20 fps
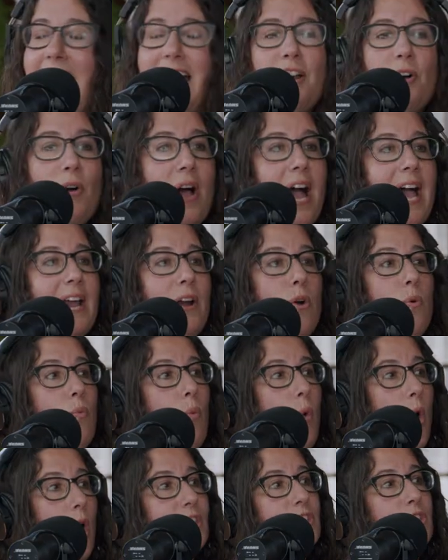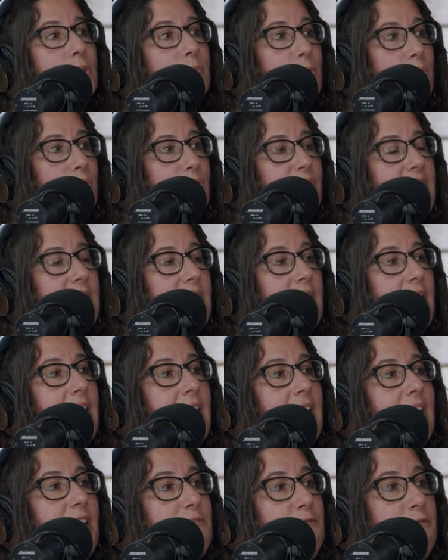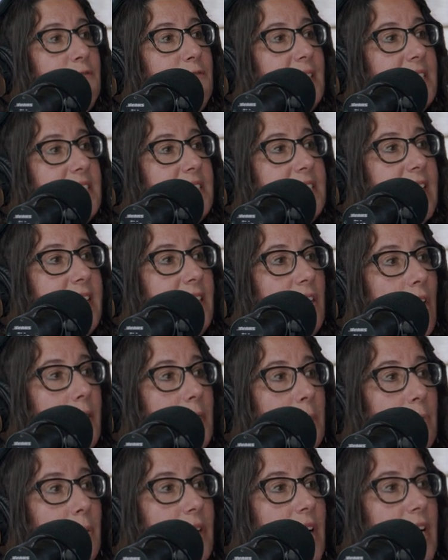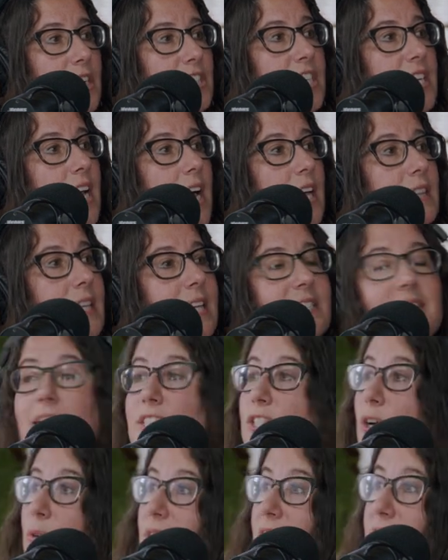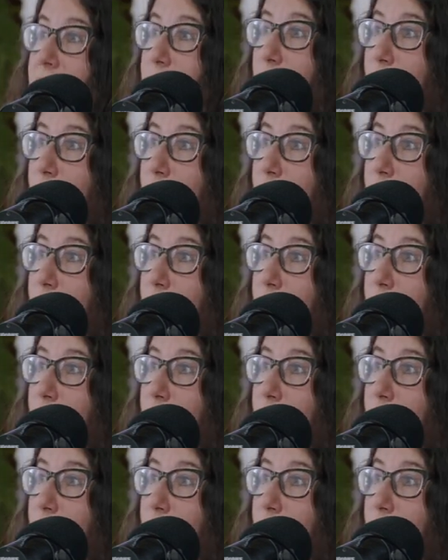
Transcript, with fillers: I don't. I don't watch a movie and fixate on the production unless I don't like the